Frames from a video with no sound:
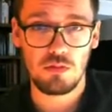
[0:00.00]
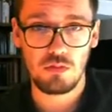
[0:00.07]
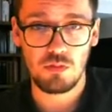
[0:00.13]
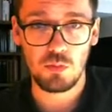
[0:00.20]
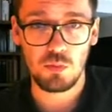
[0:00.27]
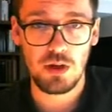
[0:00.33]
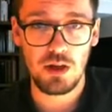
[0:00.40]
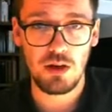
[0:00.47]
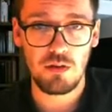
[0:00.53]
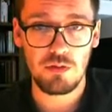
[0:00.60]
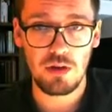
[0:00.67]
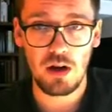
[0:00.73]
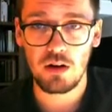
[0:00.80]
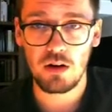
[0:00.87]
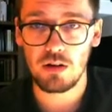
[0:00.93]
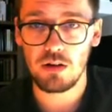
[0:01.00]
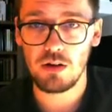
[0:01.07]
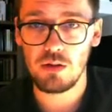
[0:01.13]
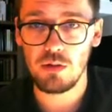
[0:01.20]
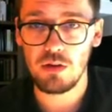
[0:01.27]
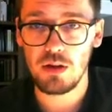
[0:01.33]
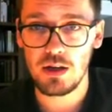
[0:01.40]
we're not gonna
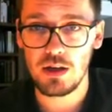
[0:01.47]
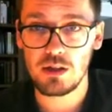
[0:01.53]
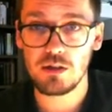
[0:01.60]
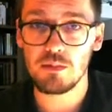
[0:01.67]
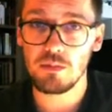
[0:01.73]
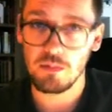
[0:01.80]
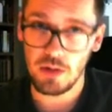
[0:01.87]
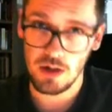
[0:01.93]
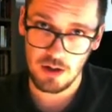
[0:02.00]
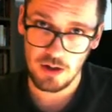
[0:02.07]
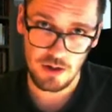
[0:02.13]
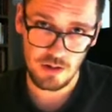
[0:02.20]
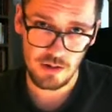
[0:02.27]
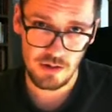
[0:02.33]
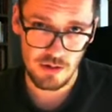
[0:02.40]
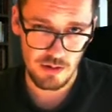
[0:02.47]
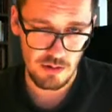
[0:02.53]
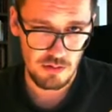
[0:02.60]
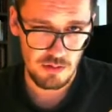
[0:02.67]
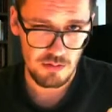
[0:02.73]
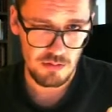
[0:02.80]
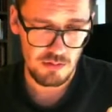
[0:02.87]
do this because
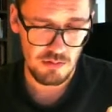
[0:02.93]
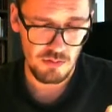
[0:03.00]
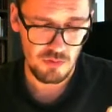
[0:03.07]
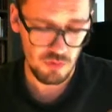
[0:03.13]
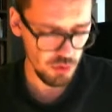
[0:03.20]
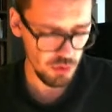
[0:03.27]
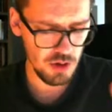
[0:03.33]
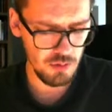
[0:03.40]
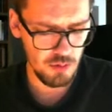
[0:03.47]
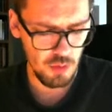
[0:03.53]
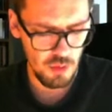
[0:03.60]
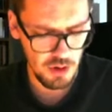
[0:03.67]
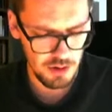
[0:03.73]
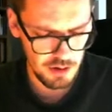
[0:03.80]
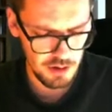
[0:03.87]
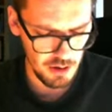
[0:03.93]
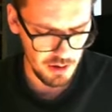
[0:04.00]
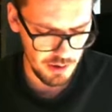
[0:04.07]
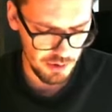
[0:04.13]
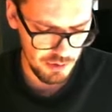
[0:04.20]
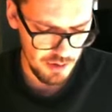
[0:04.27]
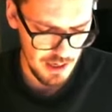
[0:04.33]
rule number 1,
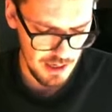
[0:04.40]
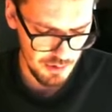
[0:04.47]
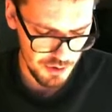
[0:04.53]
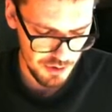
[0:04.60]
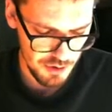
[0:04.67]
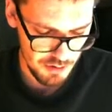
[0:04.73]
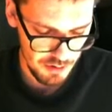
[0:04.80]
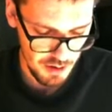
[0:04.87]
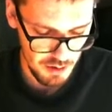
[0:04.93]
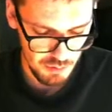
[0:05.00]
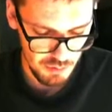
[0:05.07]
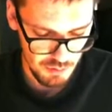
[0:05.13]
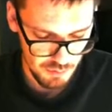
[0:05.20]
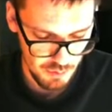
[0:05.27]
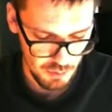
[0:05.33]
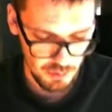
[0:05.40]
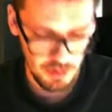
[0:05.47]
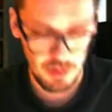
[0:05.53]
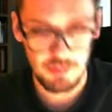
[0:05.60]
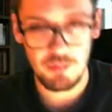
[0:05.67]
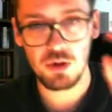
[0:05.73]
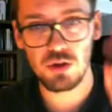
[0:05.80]
Colin Crouch. No, rule
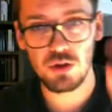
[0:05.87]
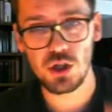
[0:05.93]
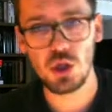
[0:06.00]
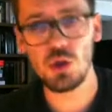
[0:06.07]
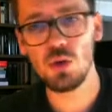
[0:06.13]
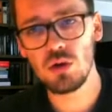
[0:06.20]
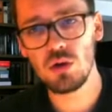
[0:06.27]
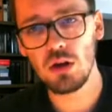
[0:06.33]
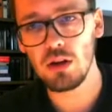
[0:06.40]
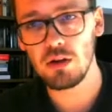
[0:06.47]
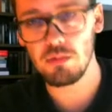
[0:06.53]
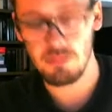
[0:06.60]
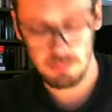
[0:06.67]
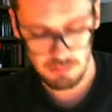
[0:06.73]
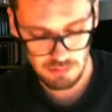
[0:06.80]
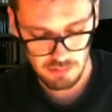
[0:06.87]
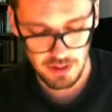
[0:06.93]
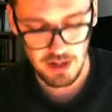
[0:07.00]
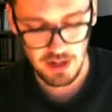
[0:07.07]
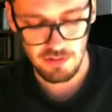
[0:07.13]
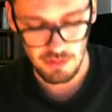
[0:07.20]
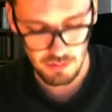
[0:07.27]
number 2, Colin,
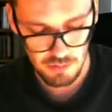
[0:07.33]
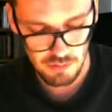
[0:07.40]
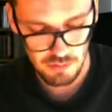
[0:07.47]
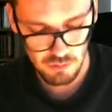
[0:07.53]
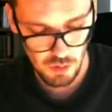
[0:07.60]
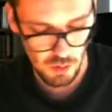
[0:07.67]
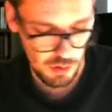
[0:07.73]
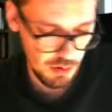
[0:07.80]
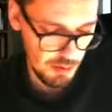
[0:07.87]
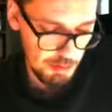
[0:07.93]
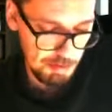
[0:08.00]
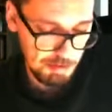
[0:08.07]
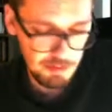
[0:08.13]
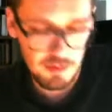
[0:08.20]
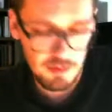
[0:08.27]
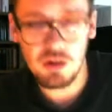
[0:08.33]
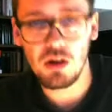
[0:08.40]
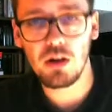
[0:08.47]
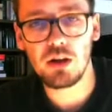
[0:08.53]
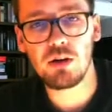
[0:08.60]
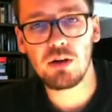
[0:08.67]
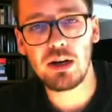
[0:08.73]
whatever. Rule,
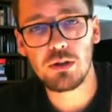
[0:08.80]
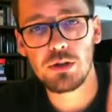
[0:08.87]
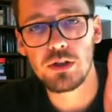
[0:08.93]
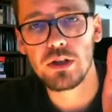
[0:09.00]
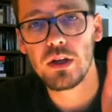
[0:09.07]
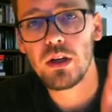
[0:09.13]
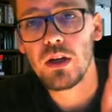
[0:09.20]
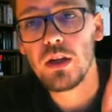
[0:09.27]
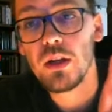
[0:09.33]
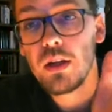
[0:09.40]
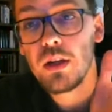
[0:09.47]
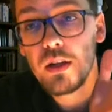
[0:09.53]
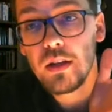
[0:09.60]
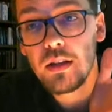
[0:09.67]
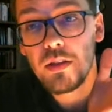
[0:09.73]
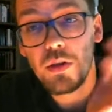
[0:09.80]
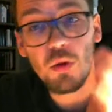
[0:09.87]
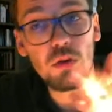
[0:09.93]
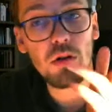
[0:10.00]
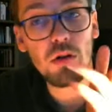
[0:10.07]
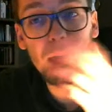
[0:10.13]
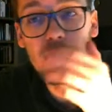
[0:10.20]
Colin Crouch. No
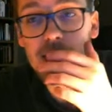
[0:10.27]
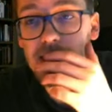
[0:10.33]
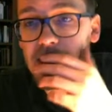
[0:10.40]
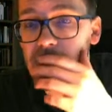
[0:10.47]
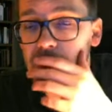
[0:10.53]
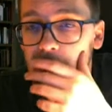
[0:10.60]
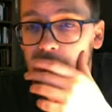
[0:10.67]
globalization.